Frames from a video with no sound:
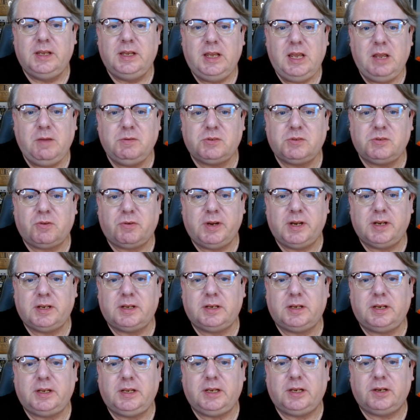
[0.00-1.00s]
he was granted
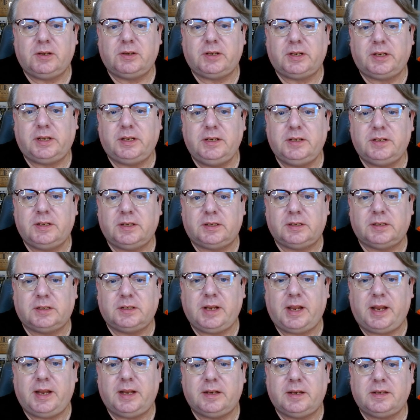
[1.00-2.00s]
a year to conduct
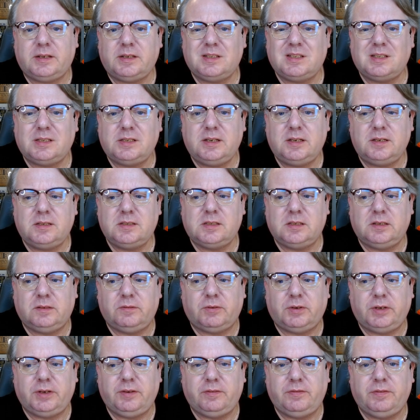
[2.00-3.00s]
an extensive
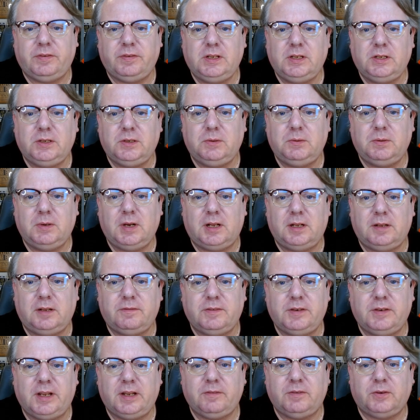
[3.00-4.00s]
review of
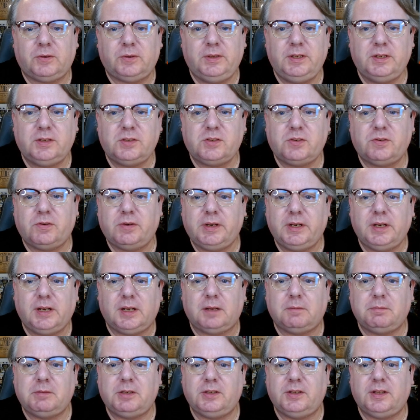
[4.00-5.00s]
naval history
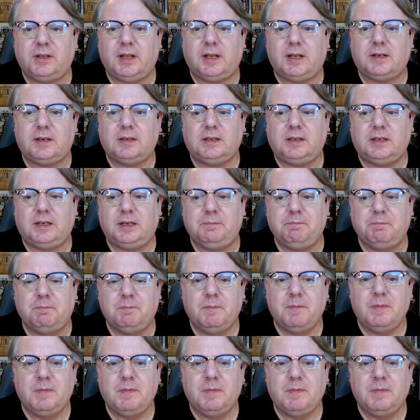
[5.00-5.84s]
up to that time,